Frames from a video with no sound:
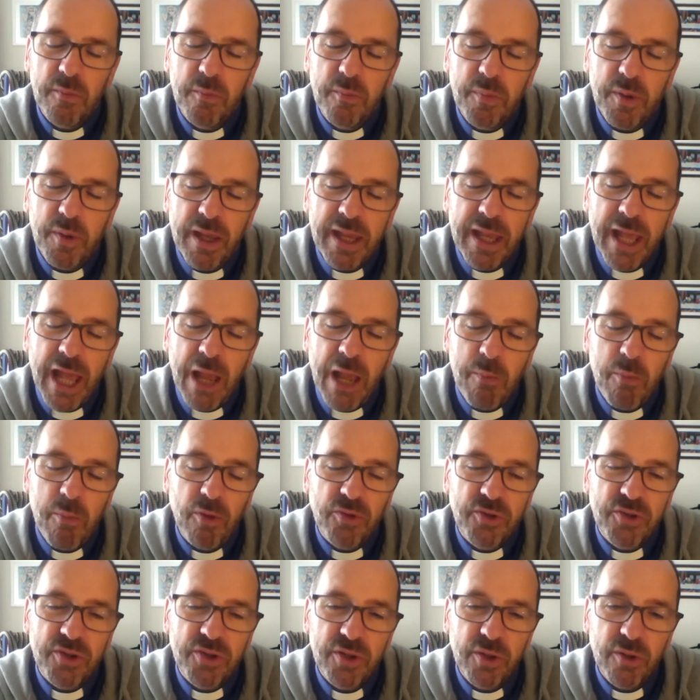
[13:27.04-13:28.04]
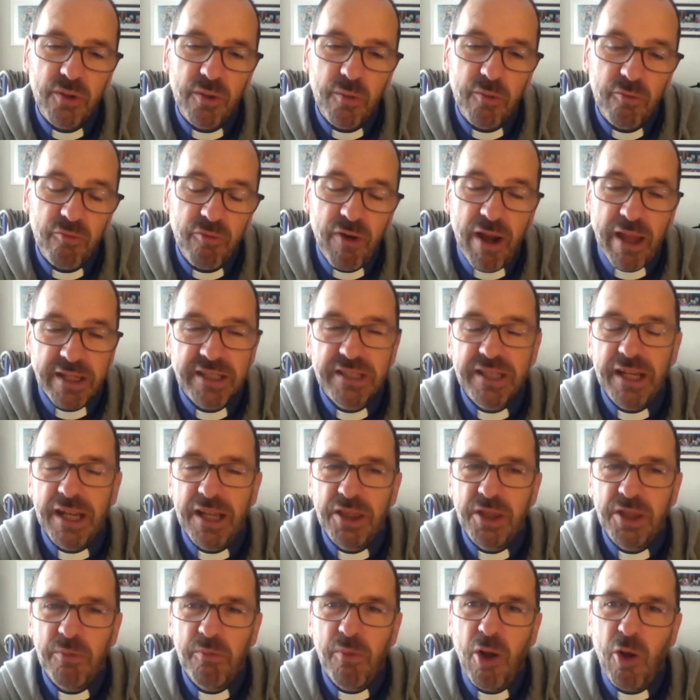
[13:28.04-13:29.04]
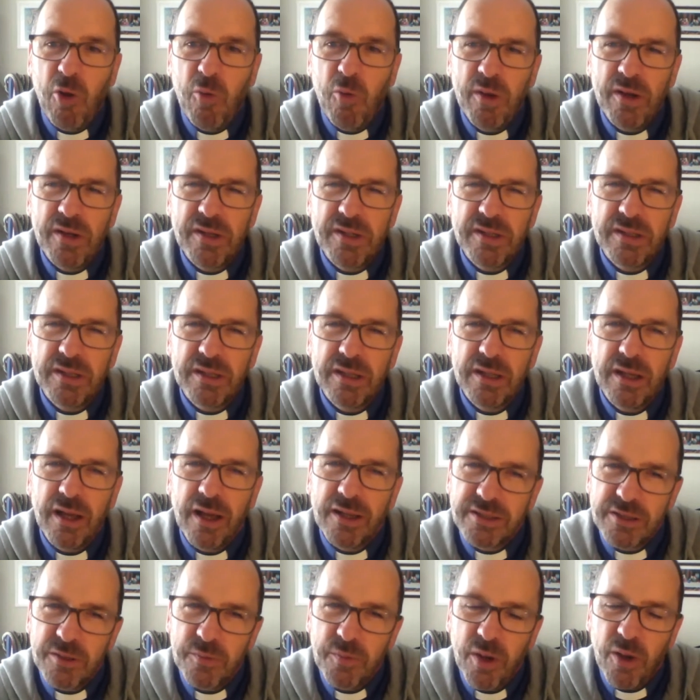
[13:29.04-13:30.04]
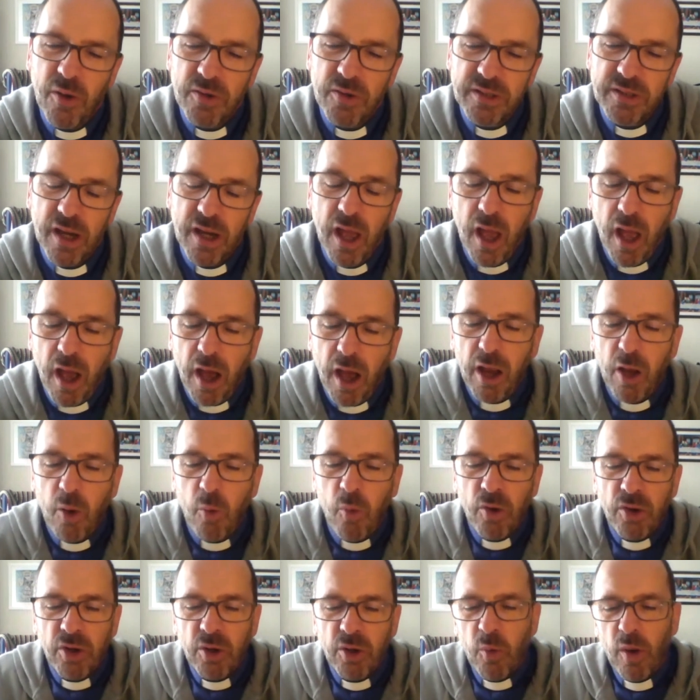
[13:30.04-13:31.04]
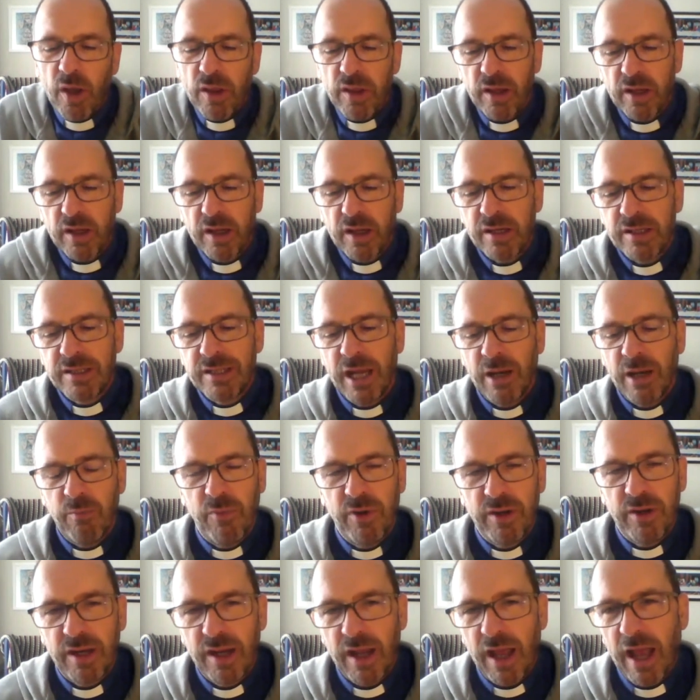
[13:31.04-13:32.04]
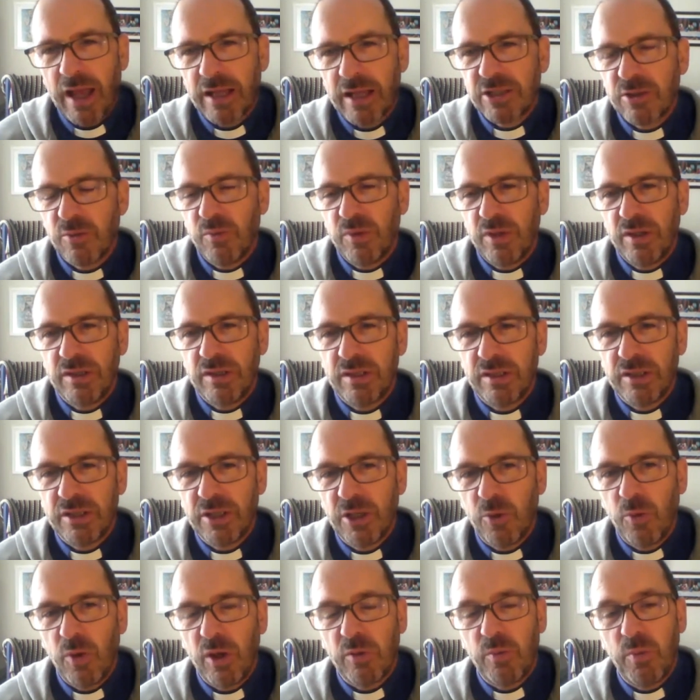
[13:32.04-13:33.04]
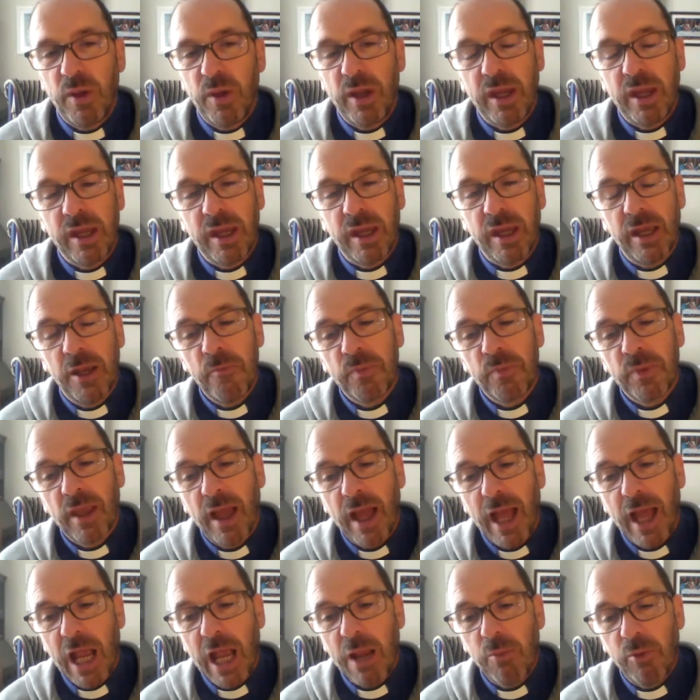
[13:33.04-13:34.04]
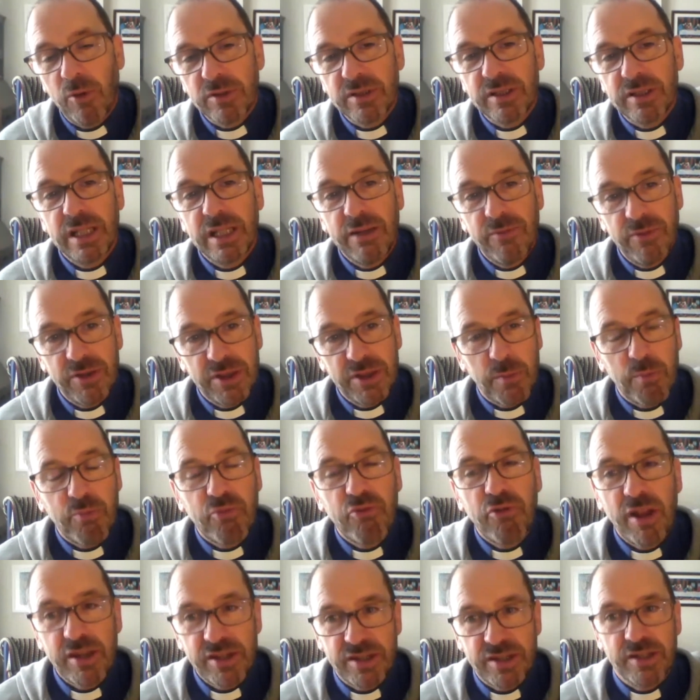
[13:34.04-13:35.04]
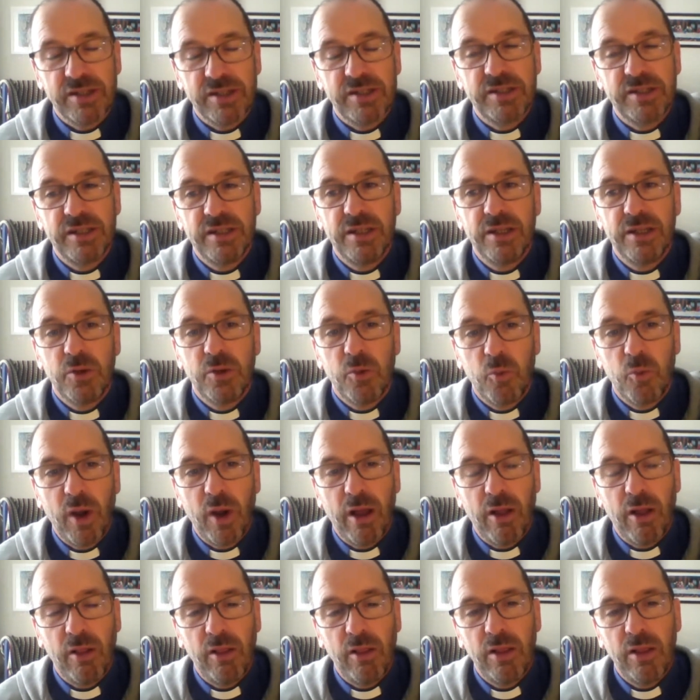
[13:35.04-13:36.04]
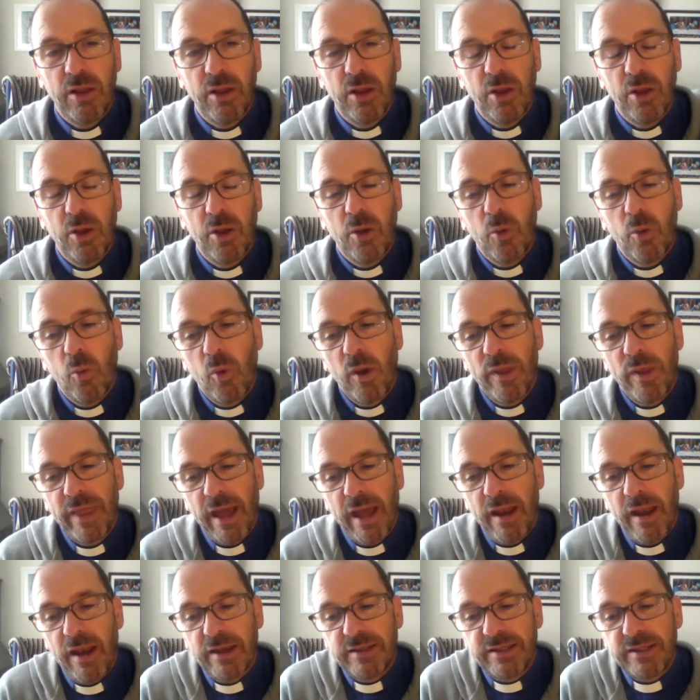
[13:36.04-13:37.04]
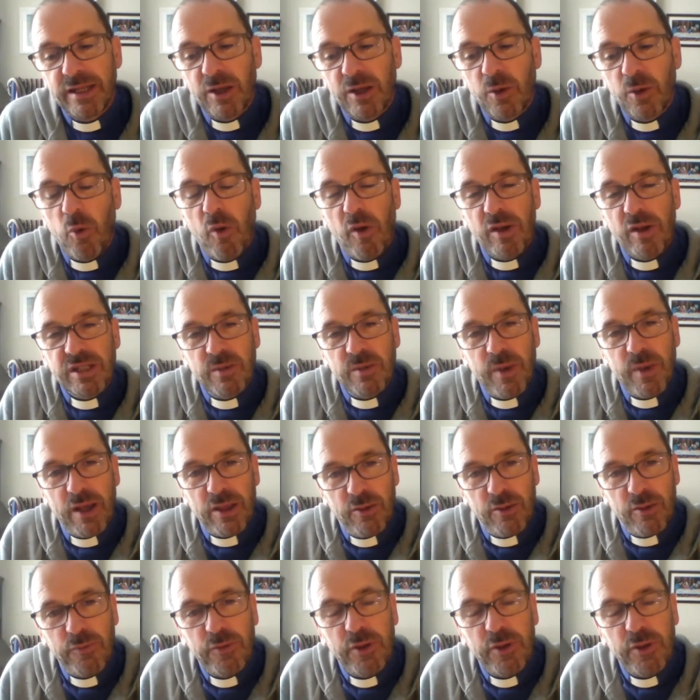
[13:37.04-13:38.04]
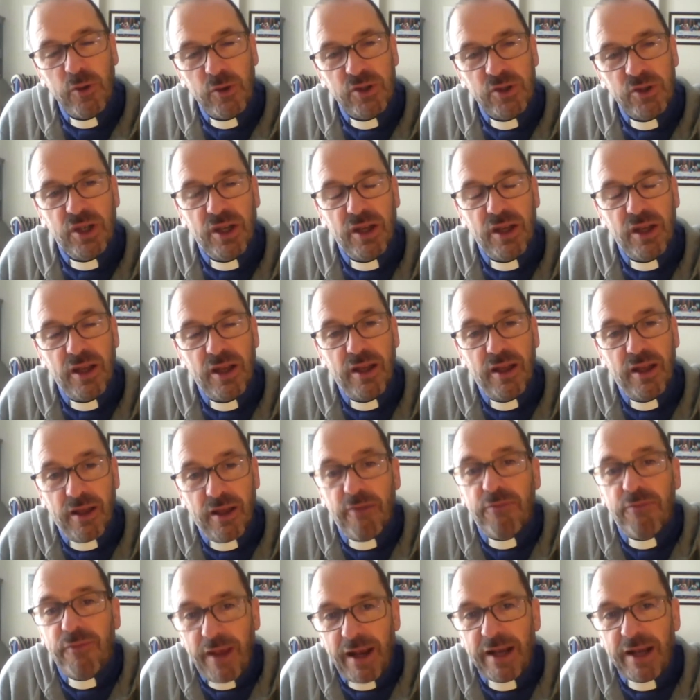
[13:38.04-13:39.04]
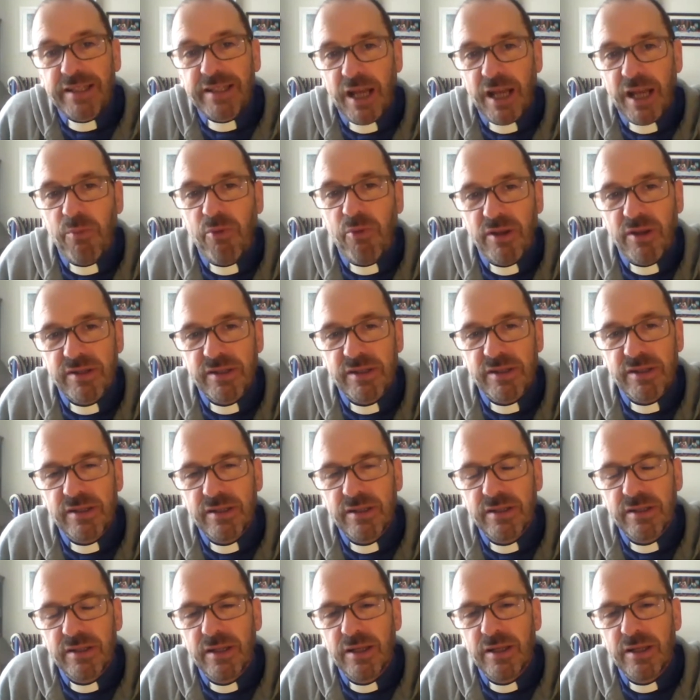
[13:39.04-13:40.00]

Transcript: being able to rest in the moment, I suppose, and I wonder whether contentment, it has something to do with being able to live in the present well, without letting worries about the future affect our present.